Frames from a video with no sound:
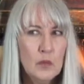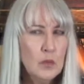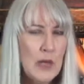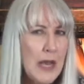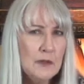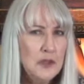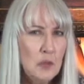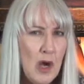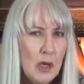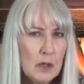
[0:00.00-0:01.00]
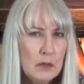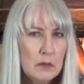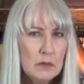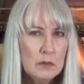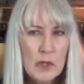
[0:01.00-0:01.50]
How'd you walk?
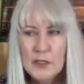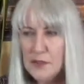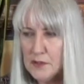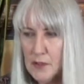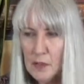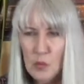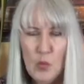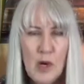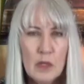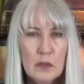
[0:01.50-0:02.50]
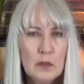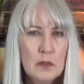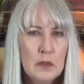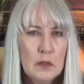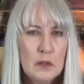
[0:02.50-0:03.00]
I just got up and walked.
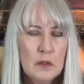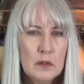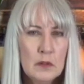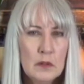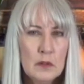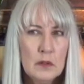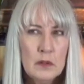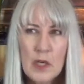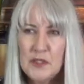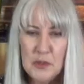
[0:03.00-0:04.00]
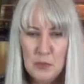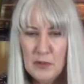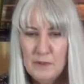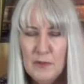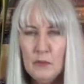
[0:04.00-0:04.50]
I just put
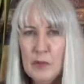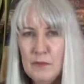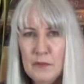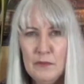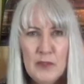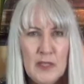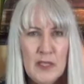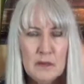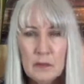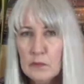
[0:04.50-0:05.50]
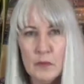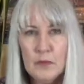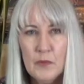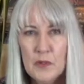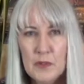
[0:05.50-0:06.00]
one foot in front of the other. Well,
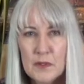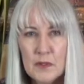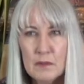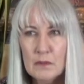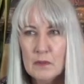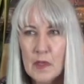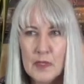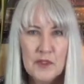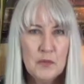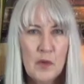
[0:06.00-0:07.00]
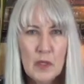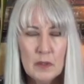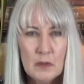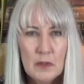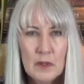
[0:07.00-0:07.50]
of course, I just
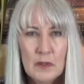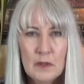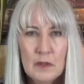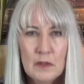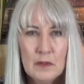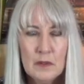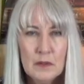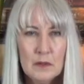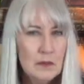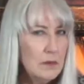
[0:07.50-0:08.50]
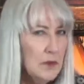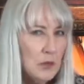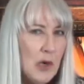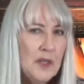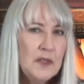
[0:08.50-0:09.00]
walked. You
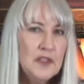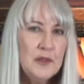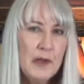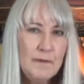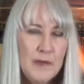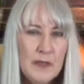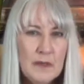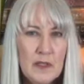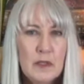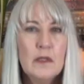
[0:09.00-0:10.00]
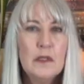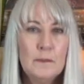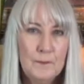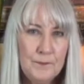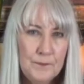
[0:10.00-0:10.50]
walked because you had faith that you could.
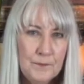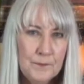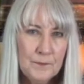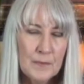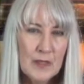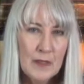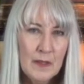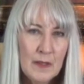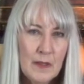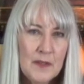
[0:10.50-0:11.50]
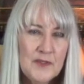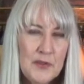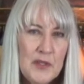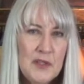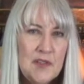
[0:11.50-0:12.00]
So
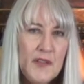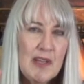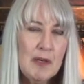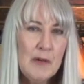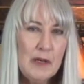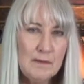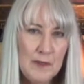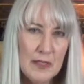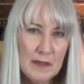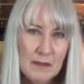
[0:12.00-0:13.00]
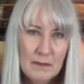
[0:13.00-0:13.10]
here's the thing about faith.